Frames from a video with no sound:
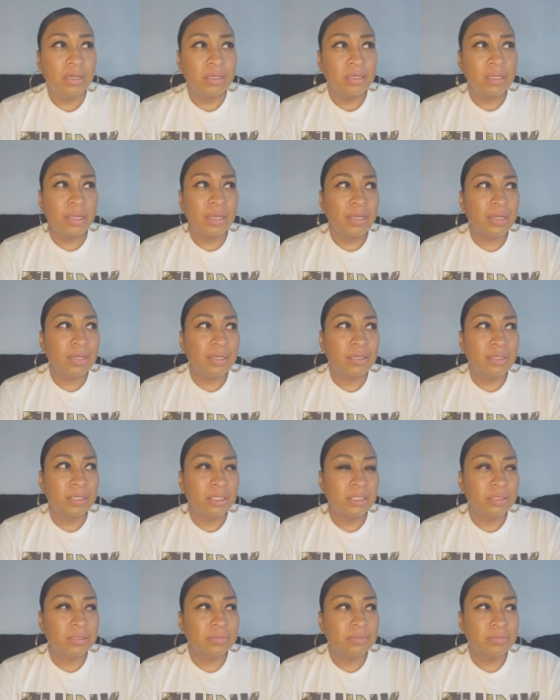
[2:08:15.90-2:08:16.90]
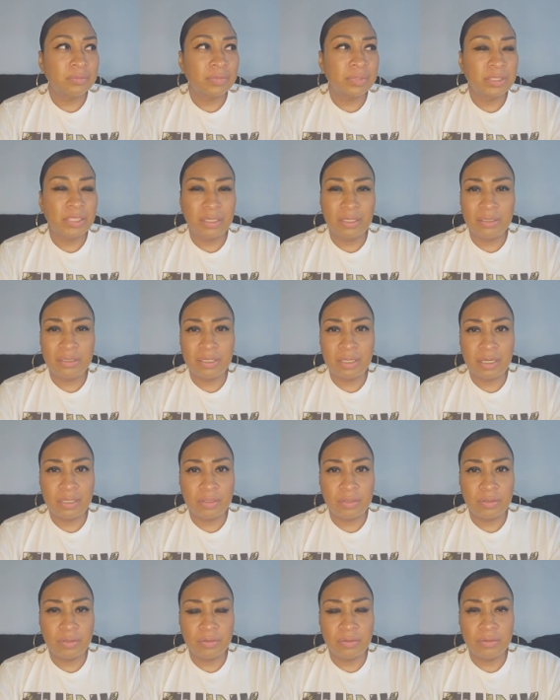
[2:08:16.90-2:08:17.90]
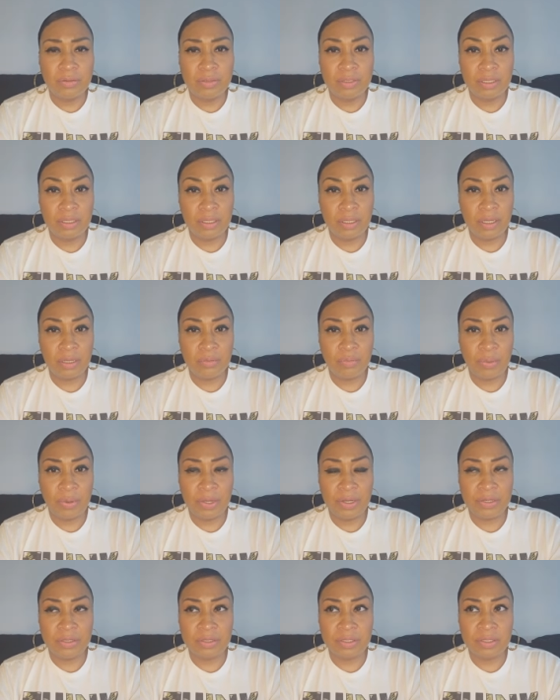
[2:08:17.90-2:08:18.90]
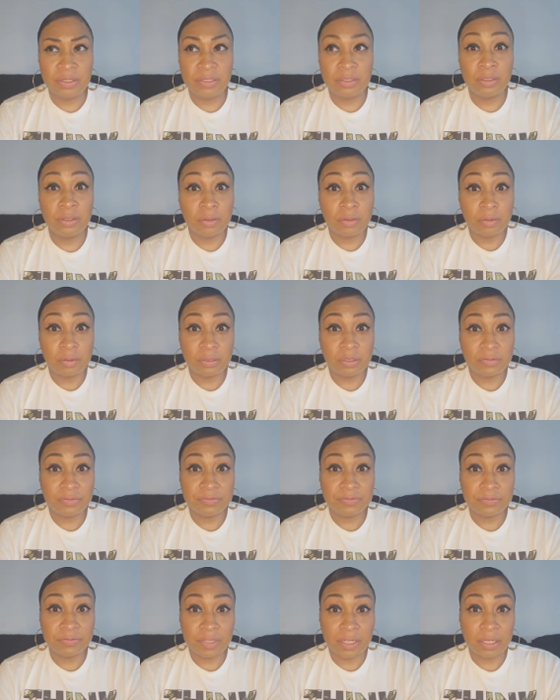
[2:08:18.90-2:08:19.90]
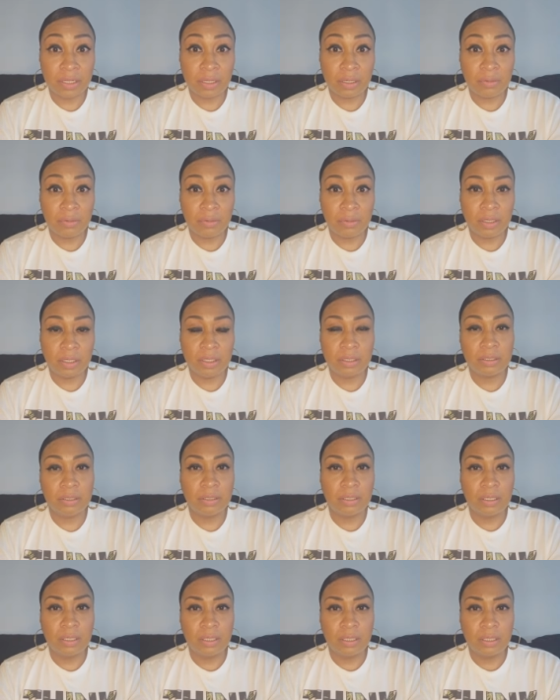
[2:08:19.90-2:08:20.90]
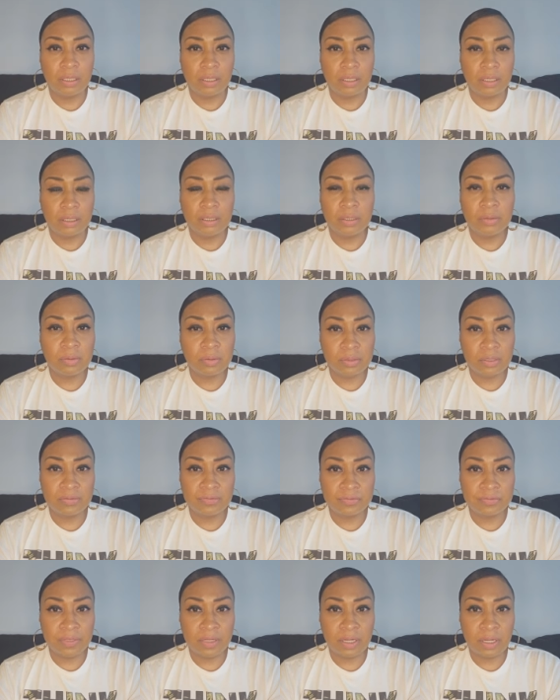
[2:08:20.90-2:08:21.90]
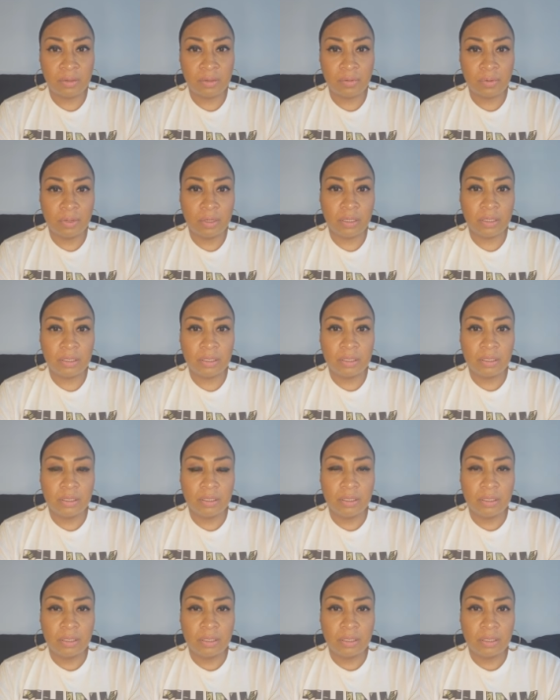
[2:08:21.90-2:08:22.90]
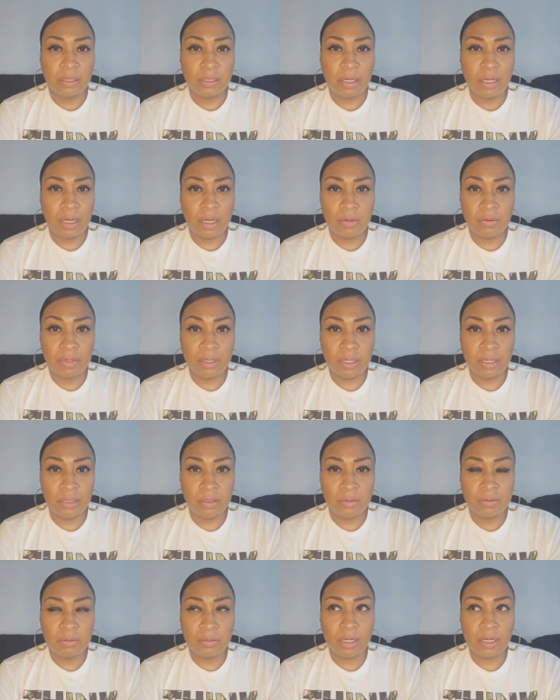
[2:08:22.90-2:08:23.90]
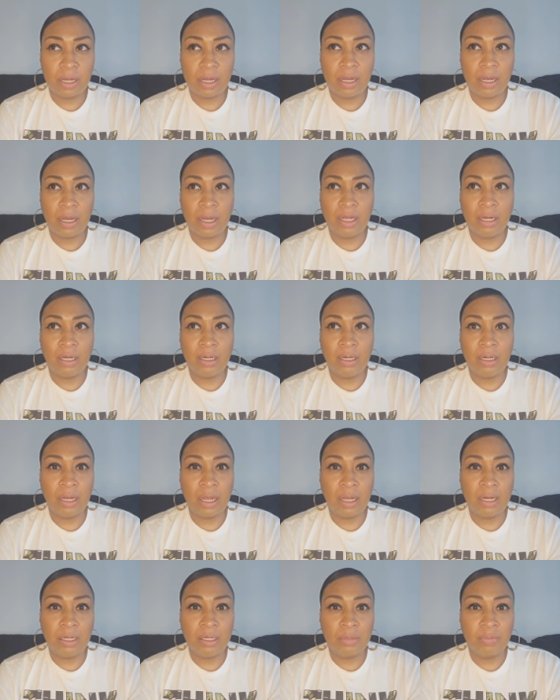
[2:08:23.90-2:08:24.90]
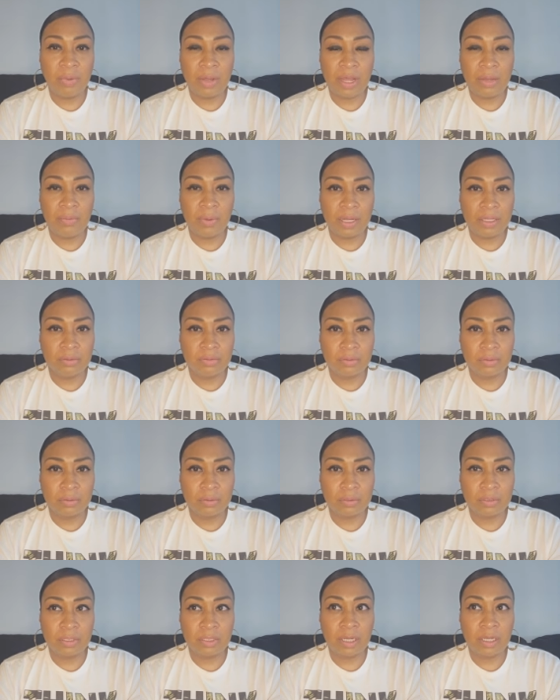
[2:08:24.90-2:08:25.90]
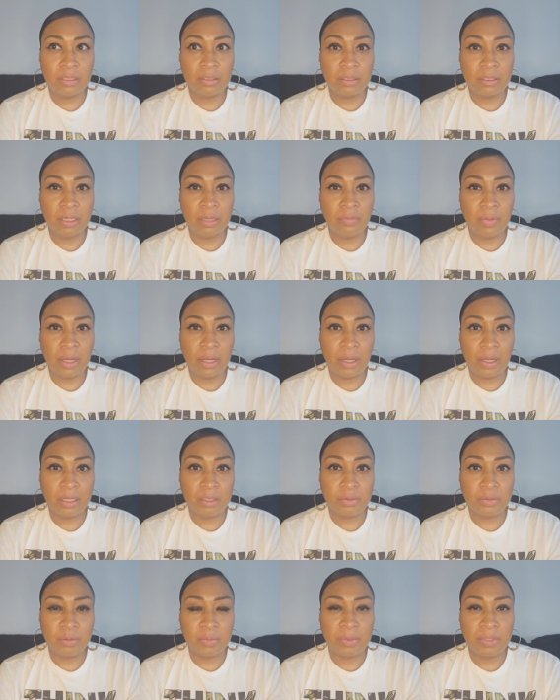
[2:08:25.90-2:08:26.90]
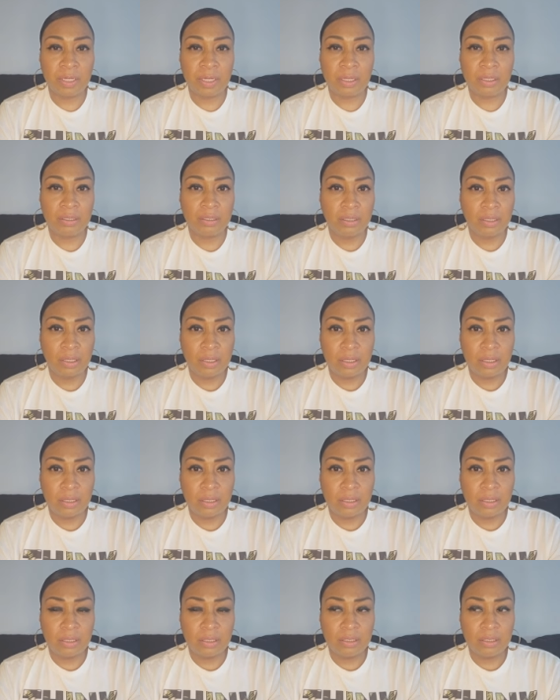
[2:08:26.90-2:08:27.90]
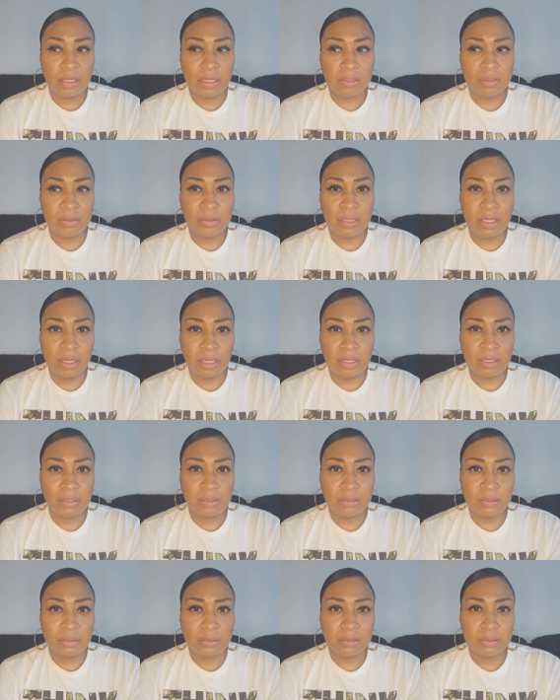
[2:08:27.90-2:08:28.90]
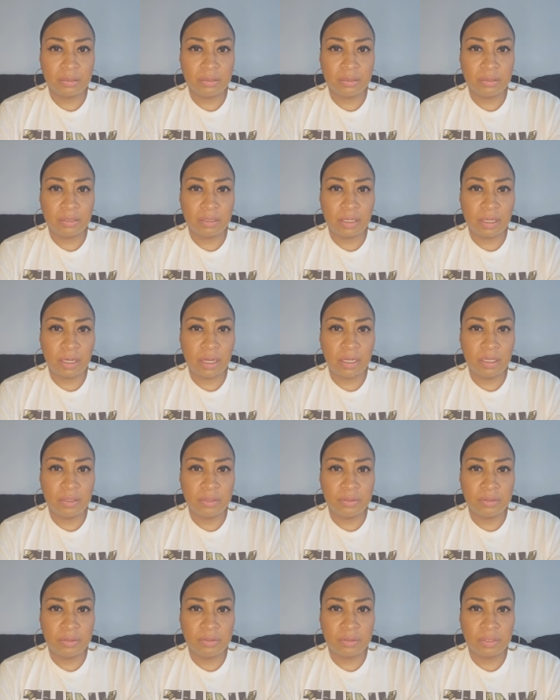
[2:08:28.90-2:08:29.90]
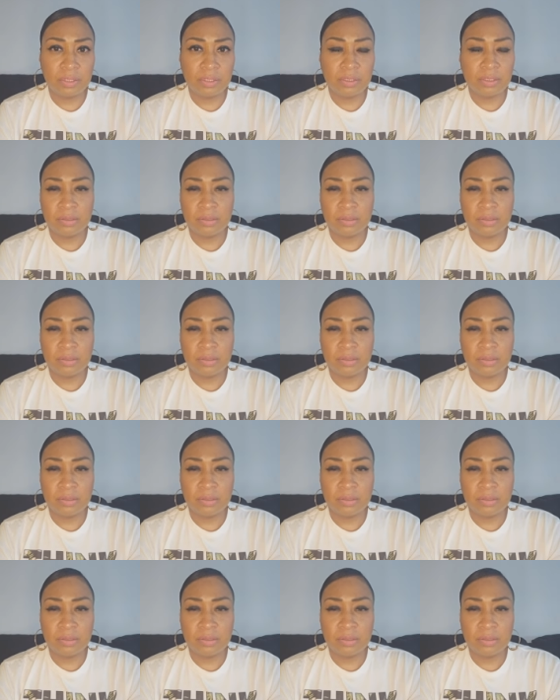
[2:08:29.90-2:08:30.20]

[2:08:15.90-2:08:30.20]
like um, getting tattoos and getting piercing, doing what the fuck I want, doing what the fuck I want. I already knew. I, I didn't I didn't abide by the rules, and I used to get my ass whooped a lot. That's okay. I got used to it.